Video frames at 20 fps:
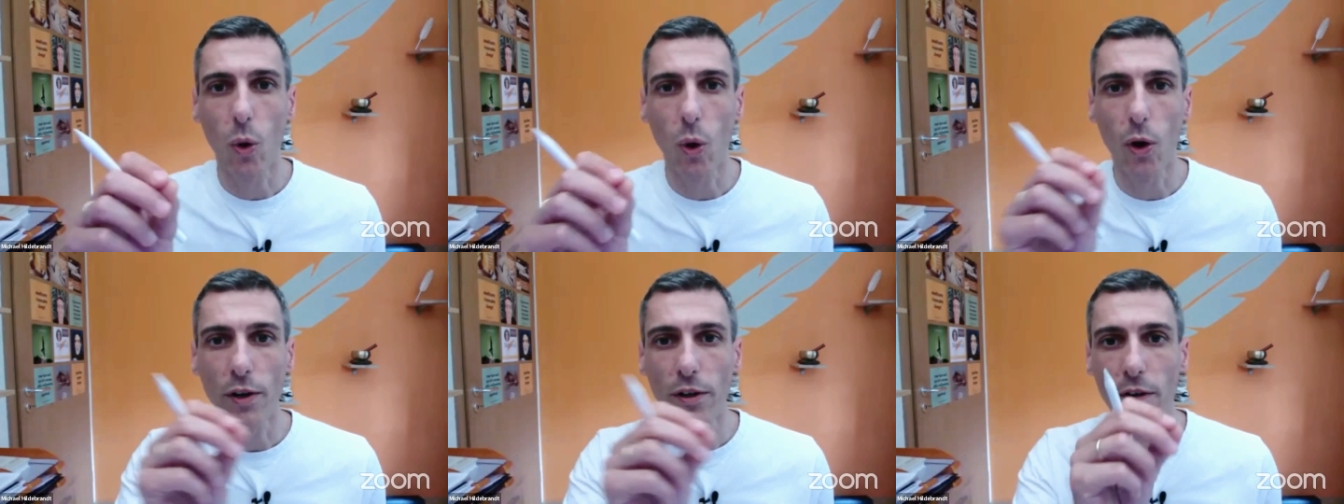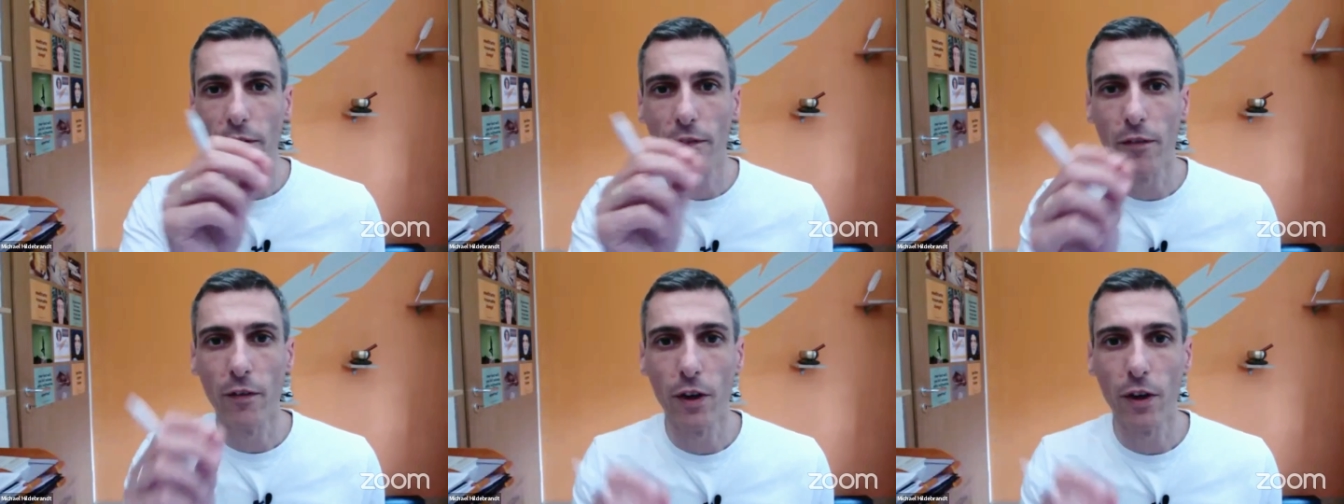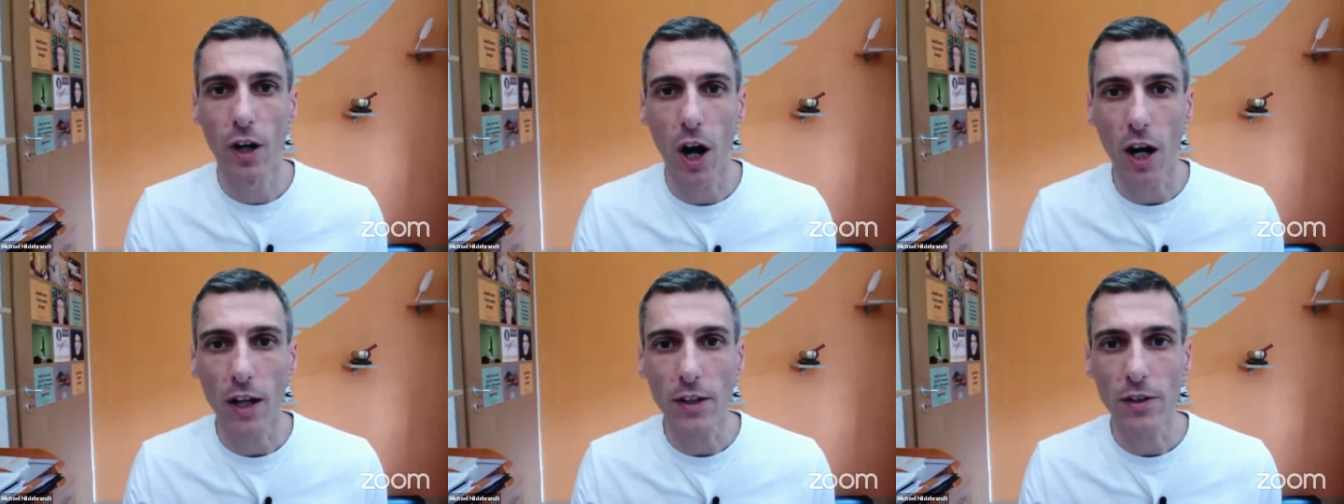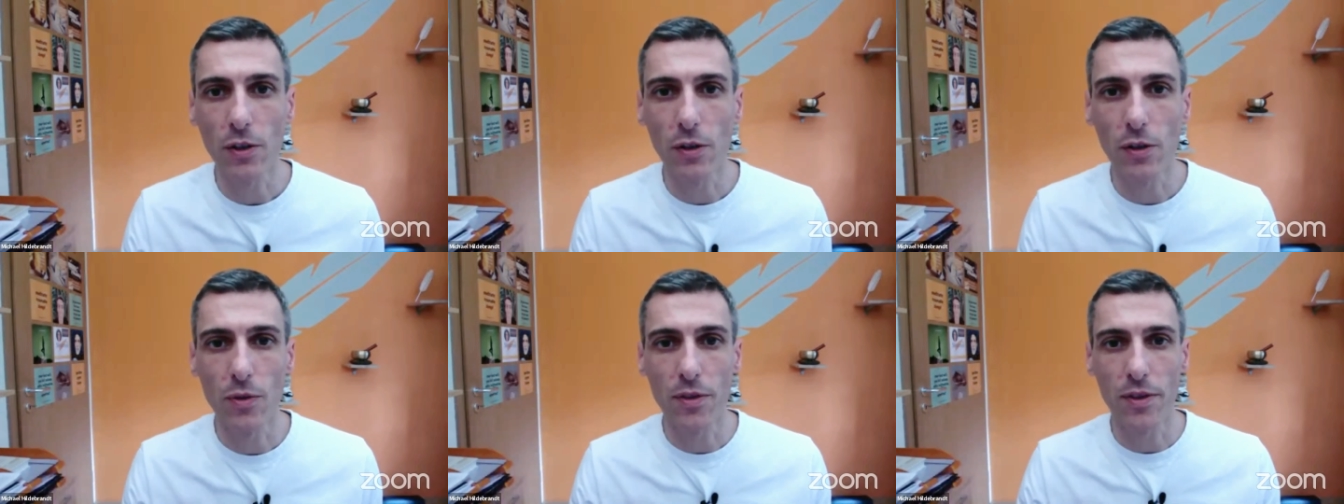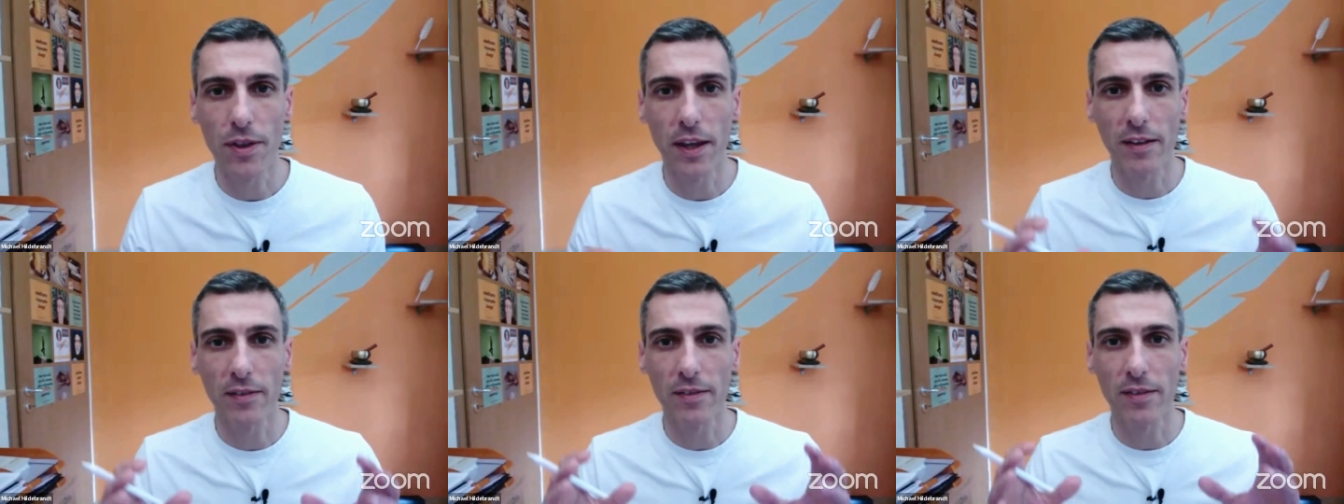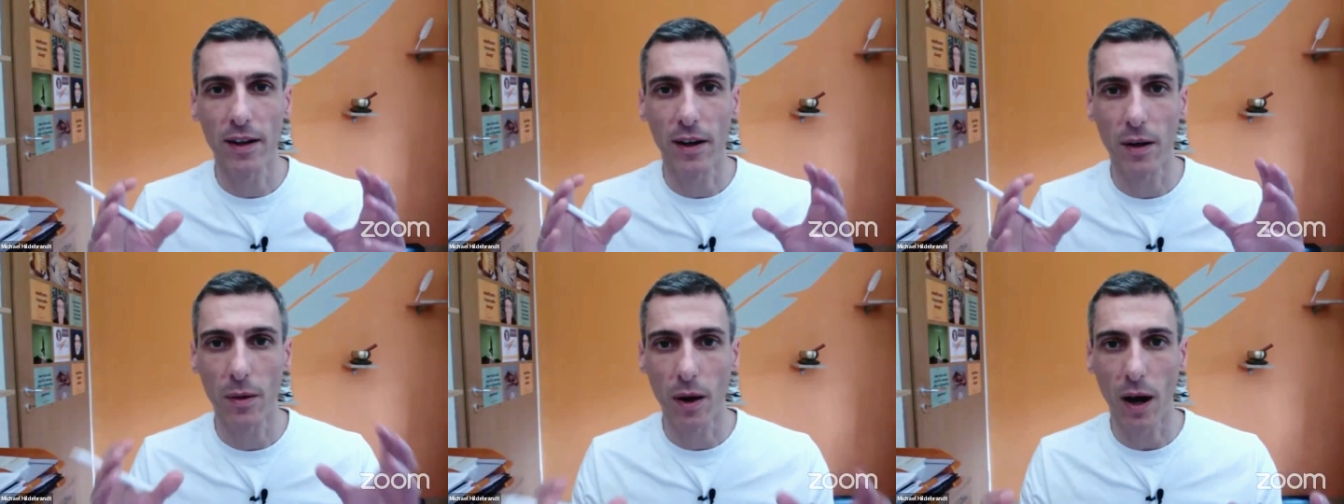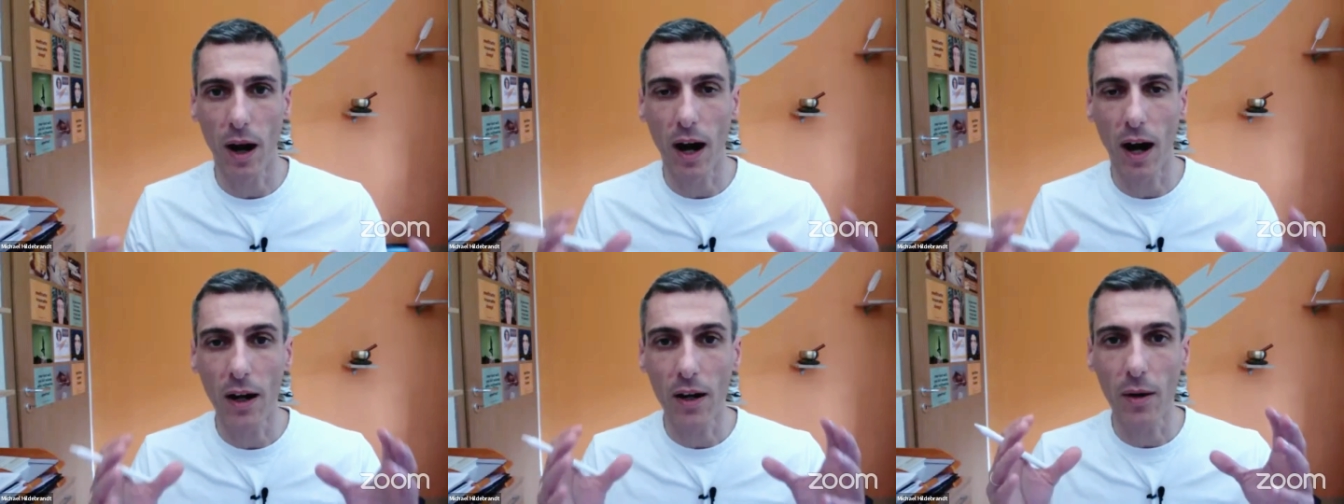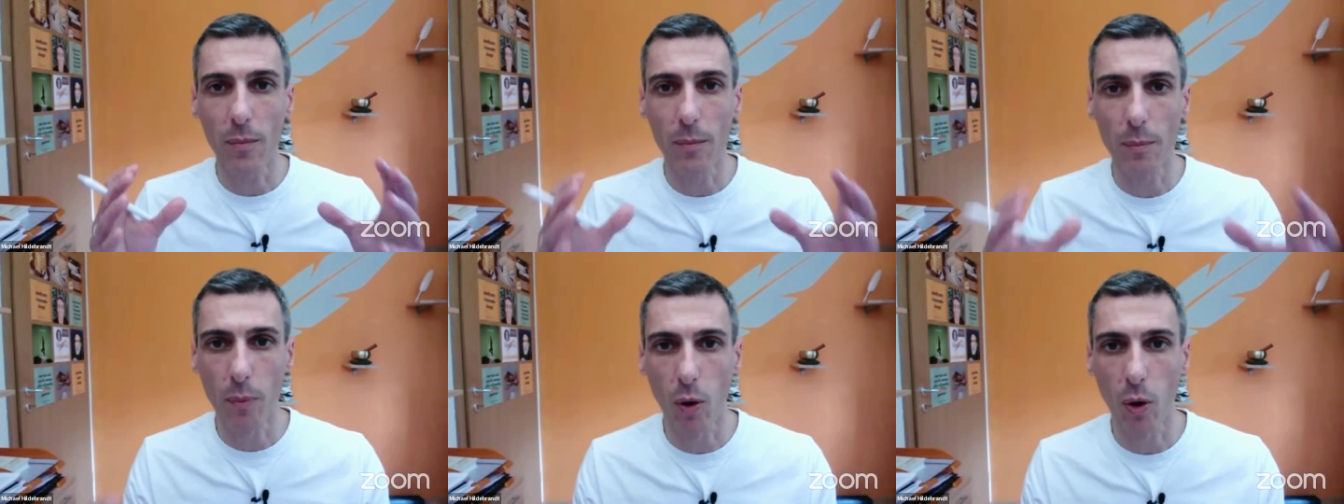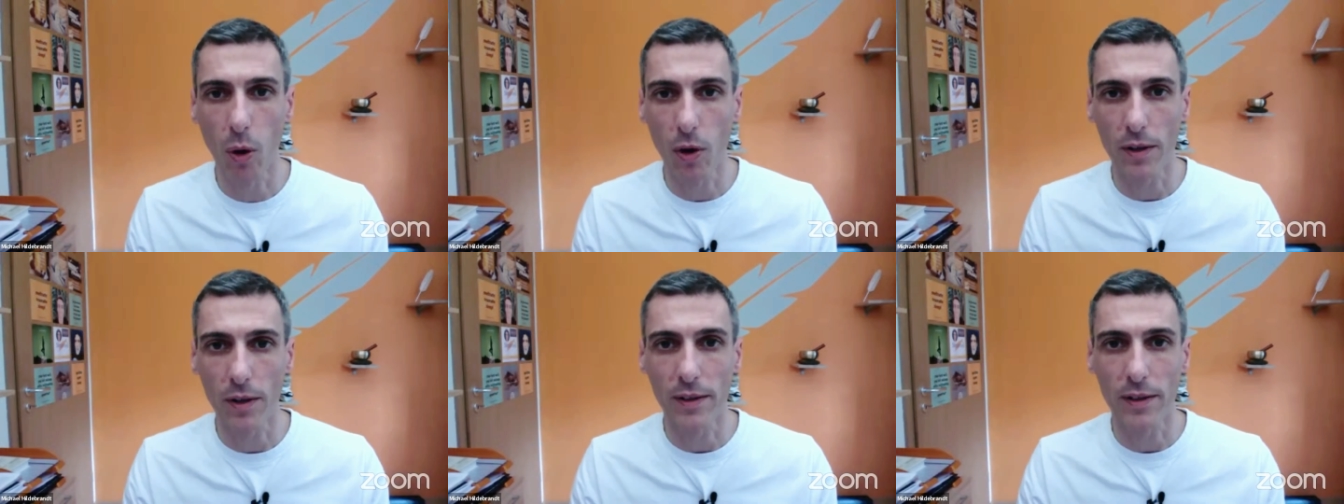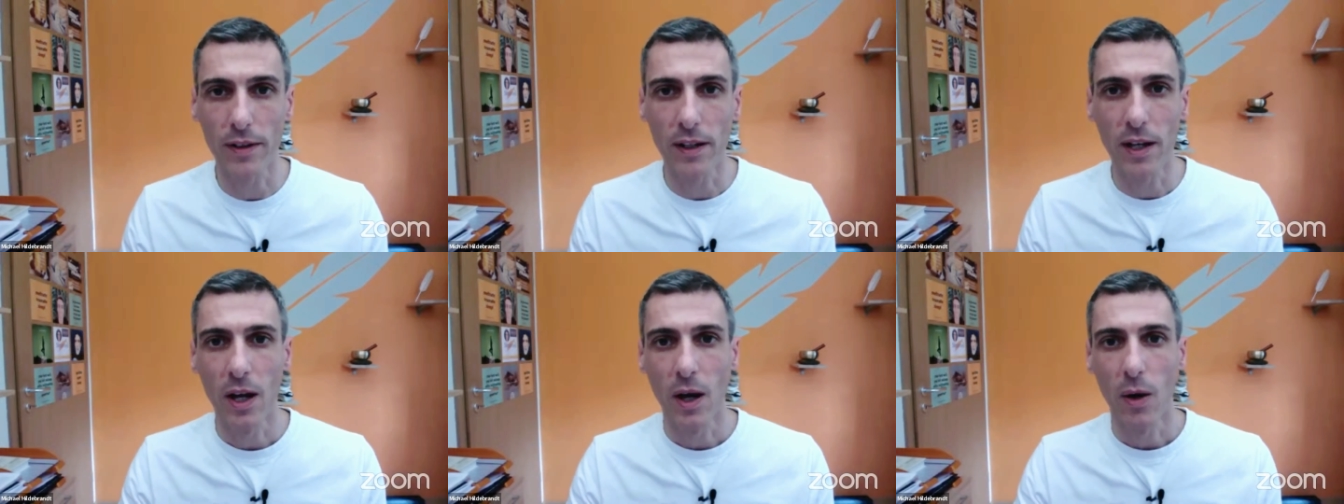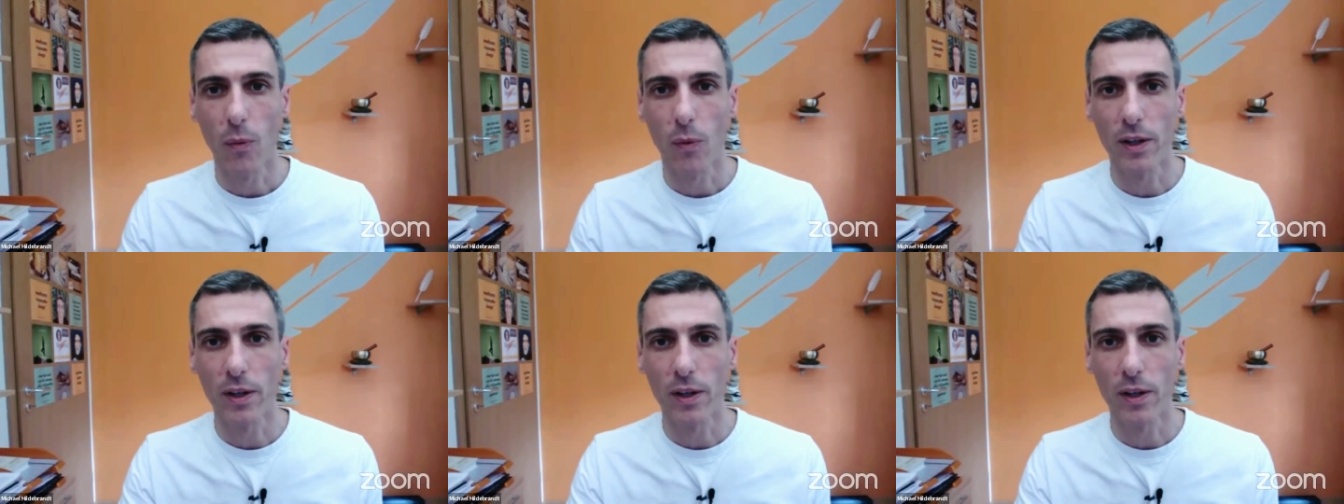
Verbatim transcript: or you forgot to do things that are important